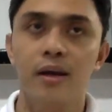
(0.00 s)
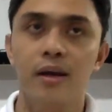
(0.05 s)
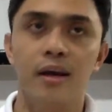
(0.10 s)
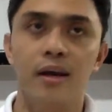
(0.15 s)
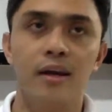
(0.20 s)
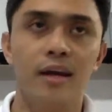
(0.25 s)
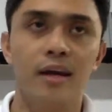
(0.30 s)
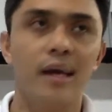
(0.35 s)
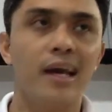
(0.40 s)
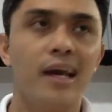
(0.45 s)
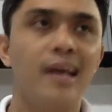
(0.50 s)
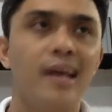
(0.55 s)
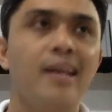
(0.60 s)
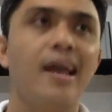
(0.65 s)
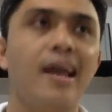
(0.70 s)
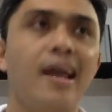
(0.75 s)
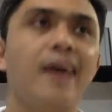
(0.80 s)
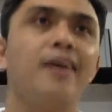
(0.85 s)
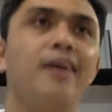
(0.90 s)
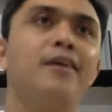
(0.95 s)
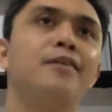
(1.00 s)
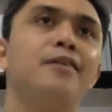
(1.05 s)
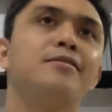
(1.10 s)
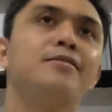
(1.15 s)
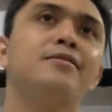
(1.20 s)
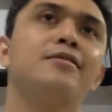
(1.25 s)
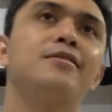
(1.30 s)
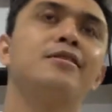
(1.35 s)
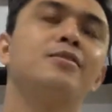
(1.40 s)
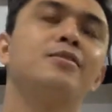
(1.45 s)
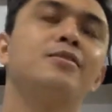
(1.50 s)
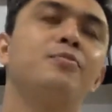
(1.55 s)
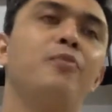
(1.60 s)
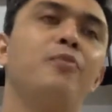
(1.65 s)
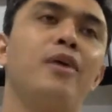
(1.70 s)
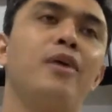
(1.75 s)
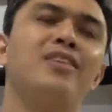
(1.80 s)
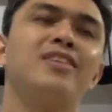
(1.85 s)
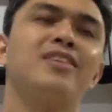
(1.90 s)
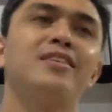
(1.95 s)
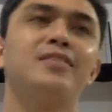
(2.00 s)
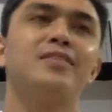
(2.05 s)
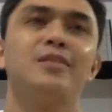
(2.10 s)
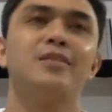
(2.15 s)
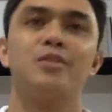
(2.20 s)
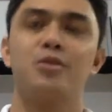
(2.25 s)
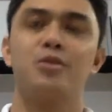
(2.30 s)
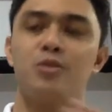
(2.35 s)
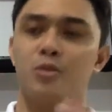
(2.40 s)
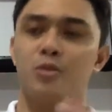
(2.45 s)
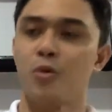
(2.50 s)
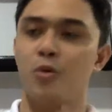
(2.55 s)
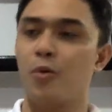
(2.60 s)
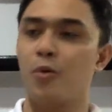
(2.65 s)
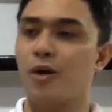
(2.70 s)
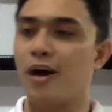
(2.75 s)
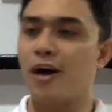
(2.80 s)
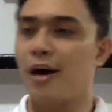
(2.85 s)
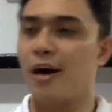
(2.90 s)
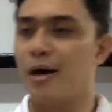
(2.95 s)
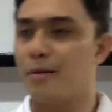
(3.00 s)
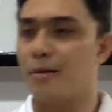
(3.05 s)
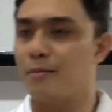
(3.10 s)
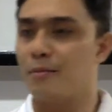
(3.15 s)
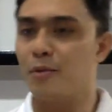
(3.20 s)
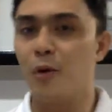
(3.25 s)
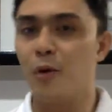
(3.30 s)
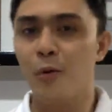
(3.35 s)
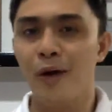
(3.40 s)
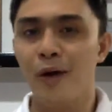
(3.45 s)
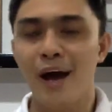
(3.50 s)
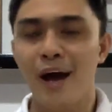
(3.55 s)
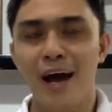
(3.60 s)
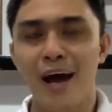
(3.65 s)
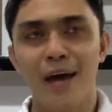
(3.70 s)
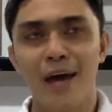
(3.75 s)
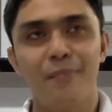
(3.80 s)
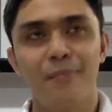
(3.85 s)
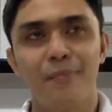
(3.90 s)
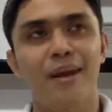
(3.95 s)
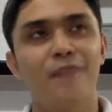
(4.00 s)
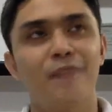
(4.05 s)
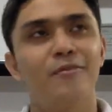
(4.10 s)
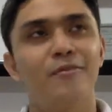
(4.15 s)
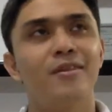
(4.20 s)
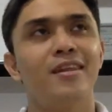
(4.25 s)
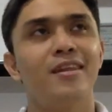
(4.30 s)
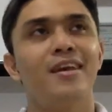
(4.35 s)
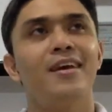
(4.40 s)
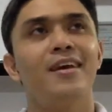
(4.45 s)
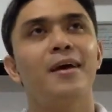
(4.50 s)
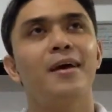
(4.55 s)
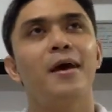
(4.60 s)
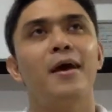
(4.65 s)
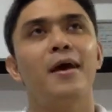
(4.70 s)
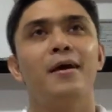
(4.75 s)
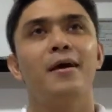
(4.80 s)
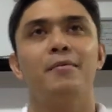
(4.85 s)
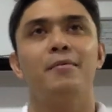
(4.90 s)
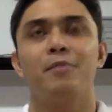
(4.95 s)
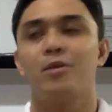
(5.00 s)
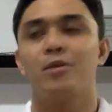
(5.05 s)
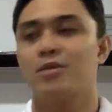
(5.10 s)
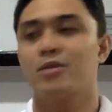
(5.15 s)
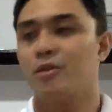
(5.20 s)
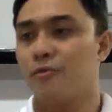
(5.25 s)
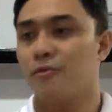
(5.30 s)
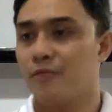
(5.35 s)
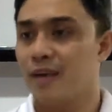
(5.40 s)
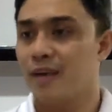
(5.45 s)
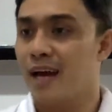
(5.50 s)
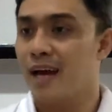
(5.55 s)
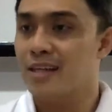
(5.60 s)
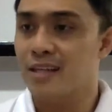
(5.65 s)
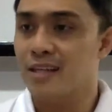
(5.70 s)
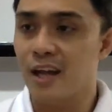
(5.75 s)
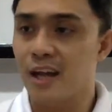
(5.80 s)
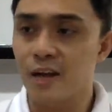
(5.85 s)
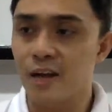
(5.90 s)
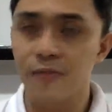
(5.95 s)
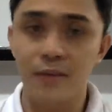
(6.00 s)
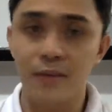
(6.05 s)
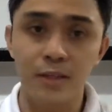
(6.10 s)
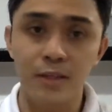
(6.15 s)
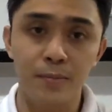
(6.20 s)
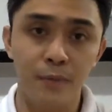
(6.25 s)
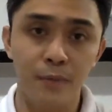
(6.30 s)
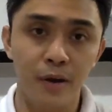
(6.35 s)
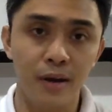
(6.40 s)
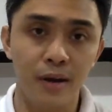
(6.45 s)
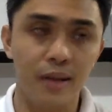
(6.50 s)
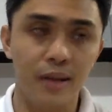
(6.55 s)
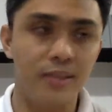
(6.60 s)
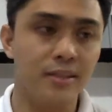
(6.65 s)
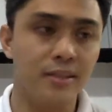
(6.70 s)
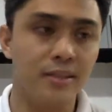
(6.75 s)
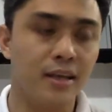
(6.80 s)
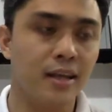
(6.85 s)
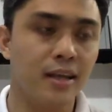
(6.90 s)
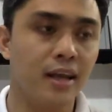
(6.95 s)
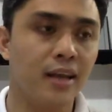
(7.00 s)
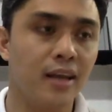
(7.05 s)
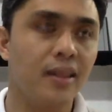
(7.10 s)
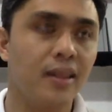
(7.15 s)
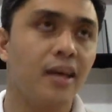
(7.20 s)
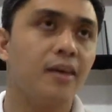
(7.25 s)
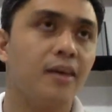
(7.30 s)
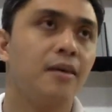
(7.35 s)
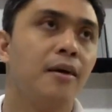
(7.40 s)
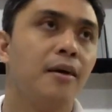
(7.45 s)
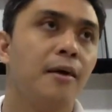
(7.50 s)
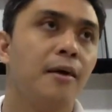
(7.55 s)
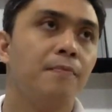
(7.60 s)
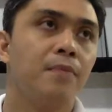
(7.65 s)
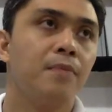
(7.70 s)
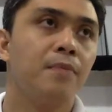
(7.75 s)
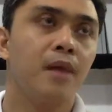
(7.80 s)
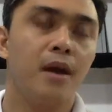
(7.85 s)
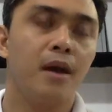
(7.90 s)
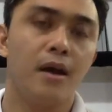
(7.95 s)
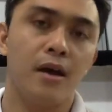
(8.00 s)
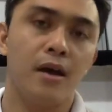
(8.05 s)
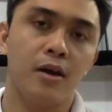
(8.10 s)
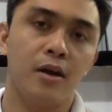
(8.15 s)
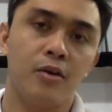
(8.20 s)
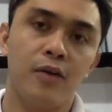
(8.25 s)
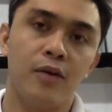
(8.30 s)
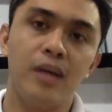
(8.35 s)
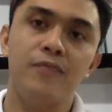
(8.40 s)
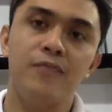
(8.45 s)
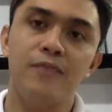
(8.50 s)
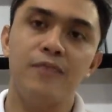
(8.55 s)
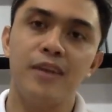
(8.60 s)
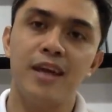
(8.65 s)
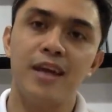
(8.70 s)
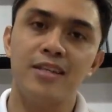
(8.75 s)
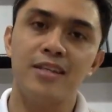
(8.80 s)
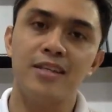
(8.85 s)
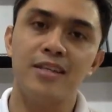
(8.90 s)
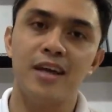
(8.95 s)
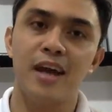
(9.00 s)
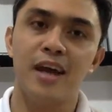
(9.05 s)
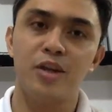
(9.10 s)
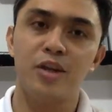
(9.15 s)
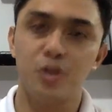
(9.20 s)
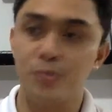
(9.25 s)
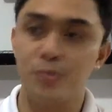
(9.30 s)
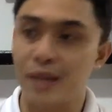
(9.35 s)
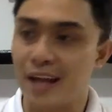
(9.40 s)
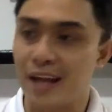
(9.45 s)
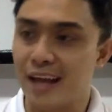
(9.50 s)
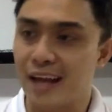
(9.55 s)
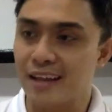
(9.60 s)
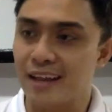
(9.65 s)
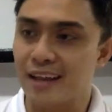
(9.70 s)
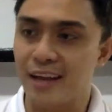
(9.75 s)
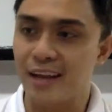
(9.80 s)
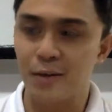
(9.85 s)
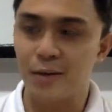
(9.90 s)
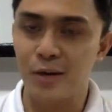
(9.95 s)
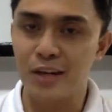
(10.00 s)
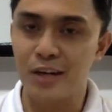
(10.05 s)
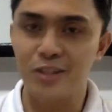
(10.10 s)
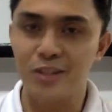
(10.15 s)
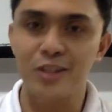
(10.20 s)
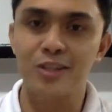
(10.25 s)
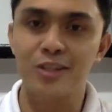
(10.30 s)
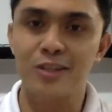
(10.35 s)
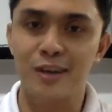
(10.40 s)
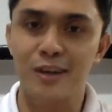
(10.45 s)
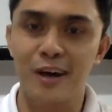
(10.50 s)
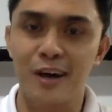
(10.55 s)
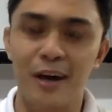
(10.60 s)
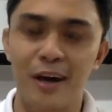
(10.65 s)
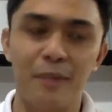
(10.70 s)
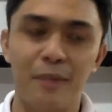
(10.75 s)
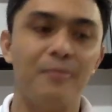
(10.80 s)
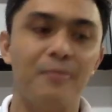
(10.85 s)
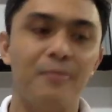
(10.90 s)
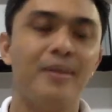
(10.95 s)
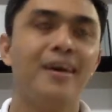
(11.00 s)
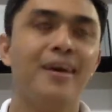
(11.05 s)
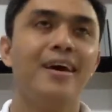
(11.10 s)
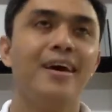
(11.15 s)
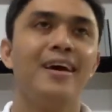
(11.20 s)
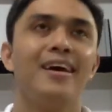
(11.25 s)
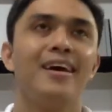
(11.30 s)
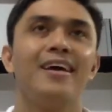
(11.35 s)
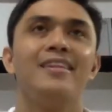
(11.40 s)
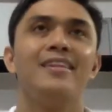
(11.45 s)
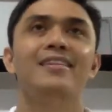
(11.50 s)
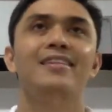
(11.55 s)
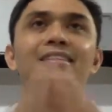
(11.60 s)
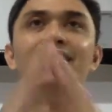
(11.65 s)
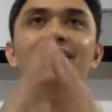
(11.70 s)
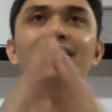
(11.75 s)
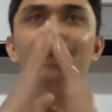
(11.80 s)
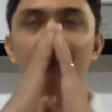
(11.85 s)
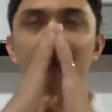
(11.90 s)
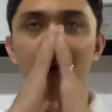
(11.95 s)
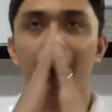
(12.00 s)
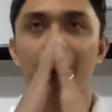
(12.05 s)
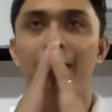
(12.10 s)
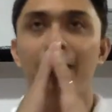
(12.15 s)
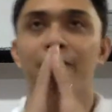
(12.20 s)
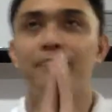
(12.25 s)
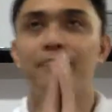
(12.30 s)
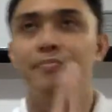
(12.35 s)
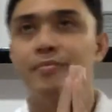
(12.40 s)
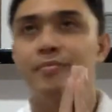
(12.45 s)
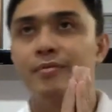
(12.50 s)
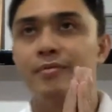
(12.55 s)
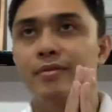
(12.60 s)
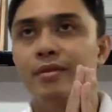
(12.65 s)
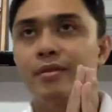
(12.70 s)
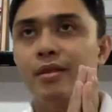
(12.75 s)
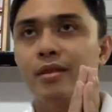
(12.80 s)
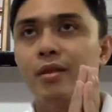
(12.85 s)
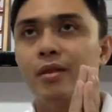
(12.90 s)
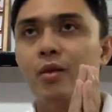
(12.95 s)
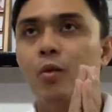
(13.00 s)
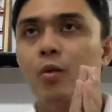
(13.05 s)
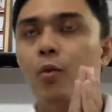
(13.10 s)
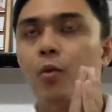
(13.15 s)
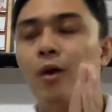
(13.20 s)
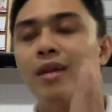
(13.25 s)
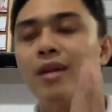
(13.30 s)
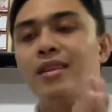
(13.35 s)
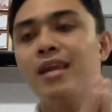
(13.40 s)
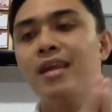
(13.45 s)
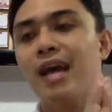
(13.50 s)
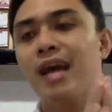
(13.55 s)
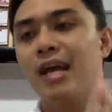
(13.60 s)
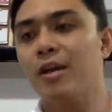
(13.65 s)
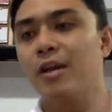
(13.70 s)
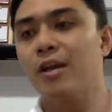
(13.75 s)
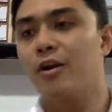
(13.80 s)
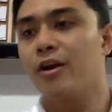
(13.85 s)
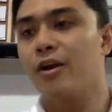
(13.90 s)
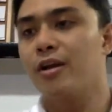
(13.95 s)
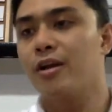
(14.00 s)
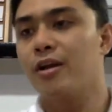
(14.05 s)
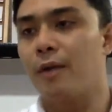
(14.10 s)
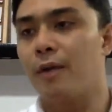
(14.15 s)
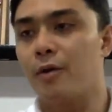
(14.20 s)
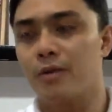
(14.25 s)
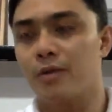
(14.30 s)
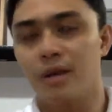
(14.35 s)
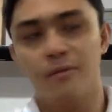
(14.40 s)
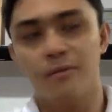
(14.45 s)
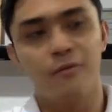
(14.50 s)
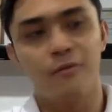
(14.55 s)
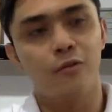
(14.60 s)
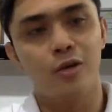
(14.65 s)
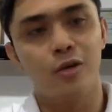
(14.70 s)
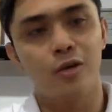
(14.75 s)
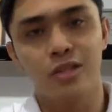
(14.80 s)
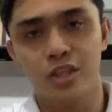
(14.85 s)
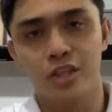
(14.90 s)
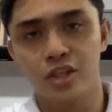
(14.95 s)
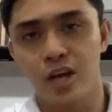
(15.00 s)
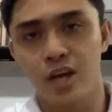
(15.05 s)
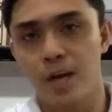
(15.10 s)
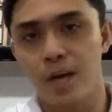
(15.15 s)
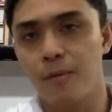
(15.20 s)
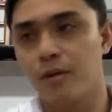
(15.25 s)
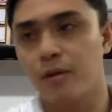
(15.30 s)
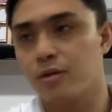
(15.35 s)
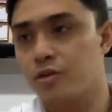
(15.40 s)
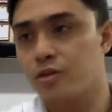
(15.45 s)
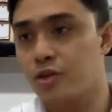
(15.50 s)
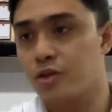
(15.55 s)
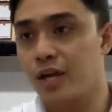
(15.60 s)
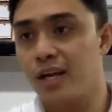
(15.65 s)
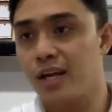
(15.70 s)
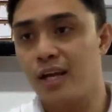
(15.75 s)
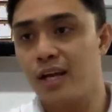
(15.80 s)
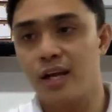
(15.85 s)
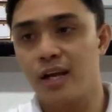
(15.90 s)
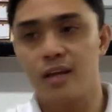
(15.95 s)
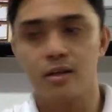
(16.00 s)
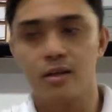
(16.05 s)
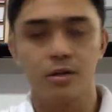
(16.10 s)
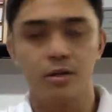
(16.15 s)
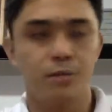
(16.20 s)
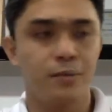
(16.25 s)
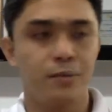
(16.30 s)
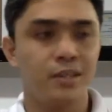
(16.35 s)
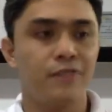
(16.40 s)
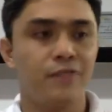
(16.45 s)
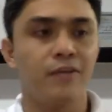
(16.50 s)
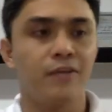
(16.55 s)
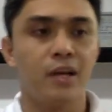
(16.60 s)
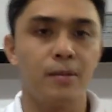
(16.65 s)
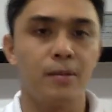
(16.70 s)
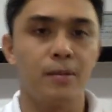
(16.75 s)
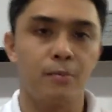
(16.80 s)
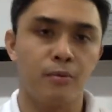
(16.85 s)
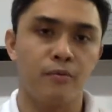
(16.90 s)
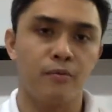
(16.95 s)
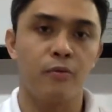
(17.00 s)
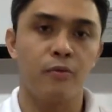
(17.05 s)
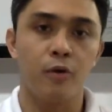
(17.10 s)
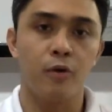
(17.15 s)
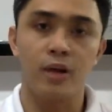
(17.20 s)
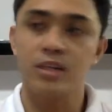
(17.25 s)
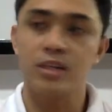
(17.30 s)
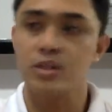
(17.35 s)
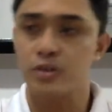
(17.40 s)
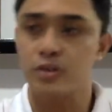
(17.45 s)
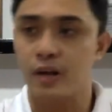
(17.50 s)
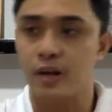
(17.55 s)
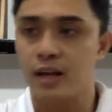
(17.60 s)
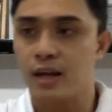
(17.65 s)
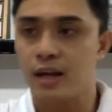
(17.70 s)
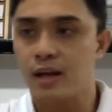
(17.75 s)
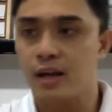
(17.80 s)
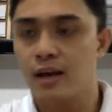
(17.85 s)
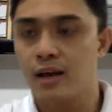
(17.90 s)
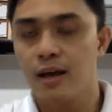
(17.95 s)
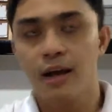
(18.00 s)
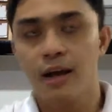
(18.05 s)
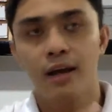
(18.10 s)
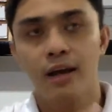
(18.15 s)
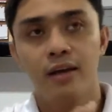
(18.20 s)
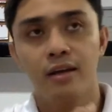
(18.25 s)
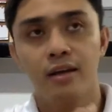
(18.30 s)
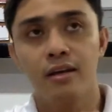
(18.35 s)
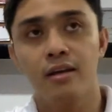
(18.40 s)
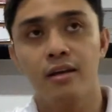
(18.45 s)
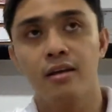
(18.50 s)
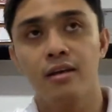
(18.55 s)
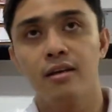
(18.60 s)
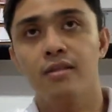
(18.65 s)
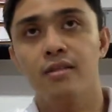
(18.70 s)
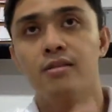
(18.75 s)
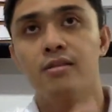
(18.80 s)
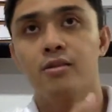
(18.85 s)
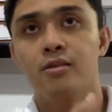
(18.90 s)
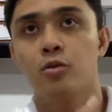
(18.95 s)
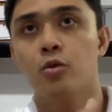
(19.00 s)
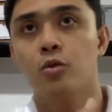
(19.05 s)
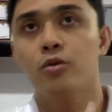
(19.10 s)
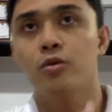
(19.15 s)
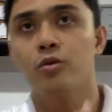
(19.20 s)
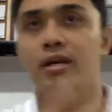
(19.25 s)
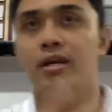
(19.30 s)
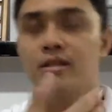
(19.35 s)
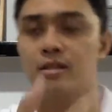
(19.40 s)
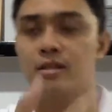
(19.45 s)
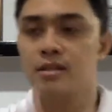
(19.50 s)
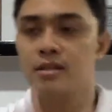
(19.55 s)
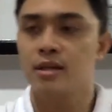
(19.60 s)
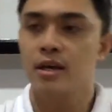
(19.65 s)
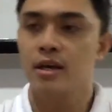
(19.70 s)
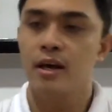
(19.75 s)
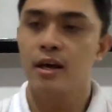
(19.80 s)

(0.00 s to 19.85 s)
And I like his presence. He's so calm, no hype and everything, because he has a lot of experience. And I think a great finance guy should be like that, really just calm. And one thing I learned about him, of course, he shared about trading and specifically Forex trading. He sold his